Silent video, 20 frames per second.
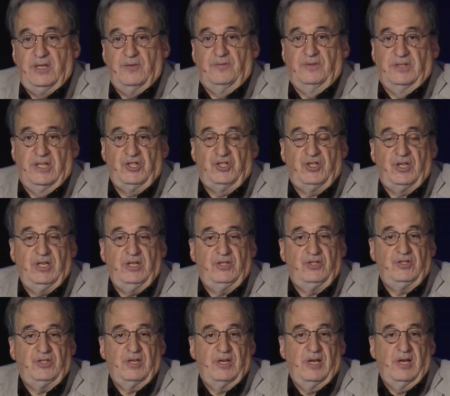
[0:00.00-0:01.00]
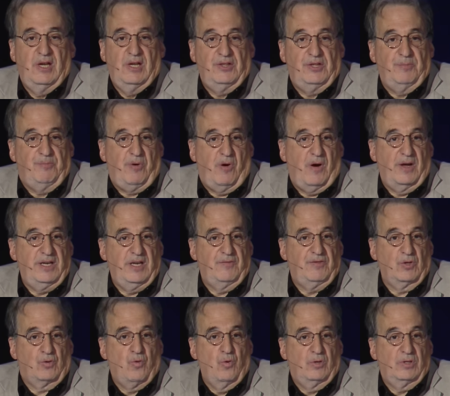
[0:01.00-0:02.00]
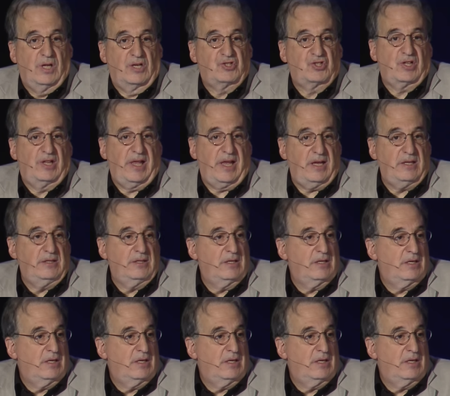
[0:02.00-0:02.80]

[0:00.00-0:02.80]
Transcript: of lynchings, the party of the Ku Klux Klan.